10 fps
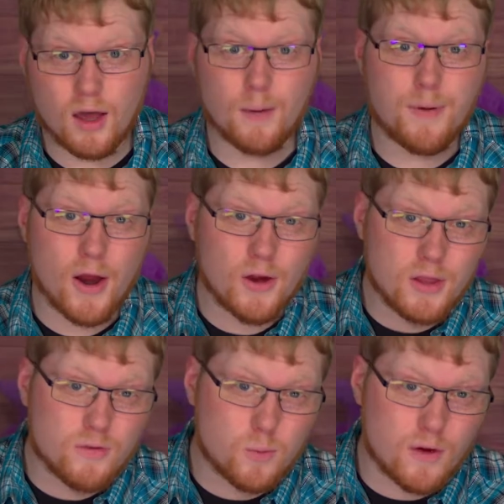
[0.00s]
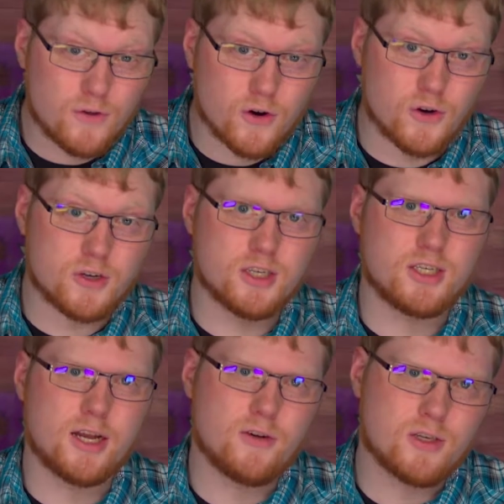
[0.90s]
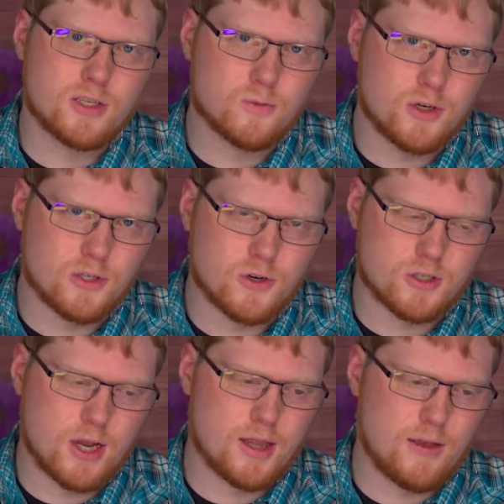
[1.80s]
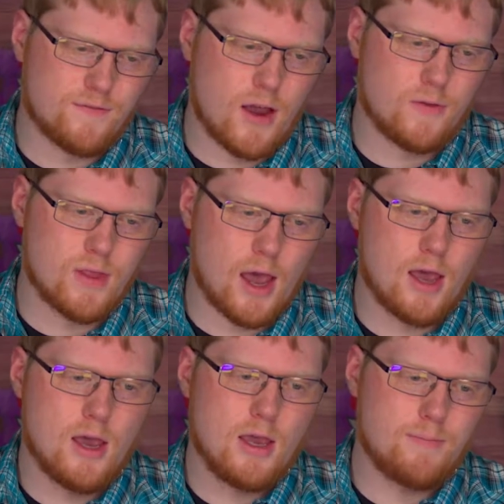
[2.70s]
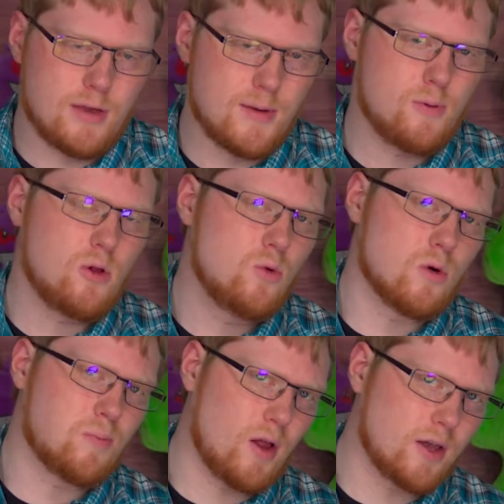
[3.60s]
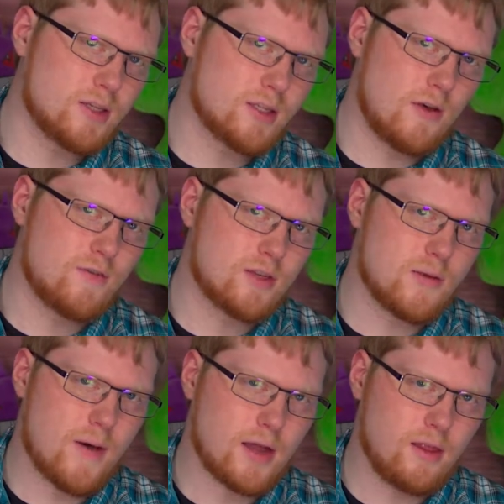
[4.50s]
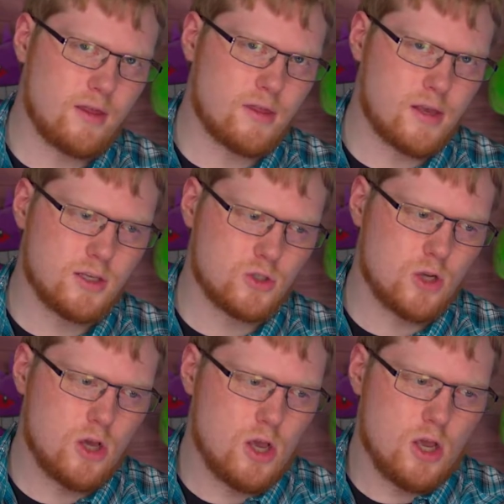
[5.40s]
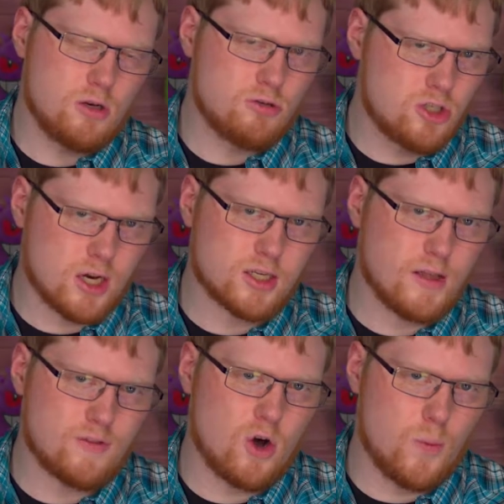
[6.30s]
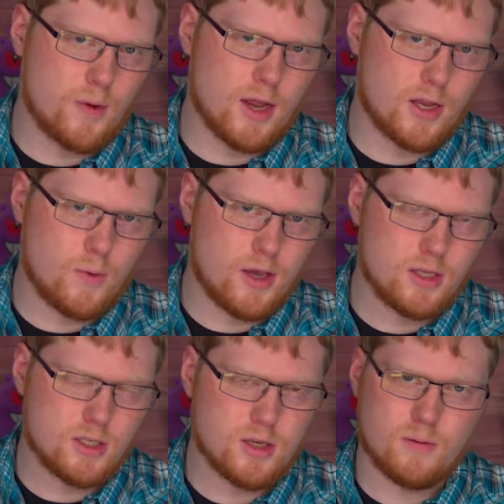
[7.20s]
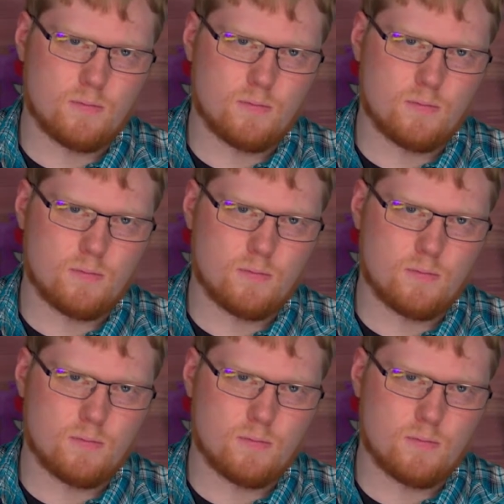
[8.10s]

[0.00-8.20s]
Apparently, from what I've heard, Nintendo did some research and they found that people who were plugging stuff into the back like this just left it open anyways.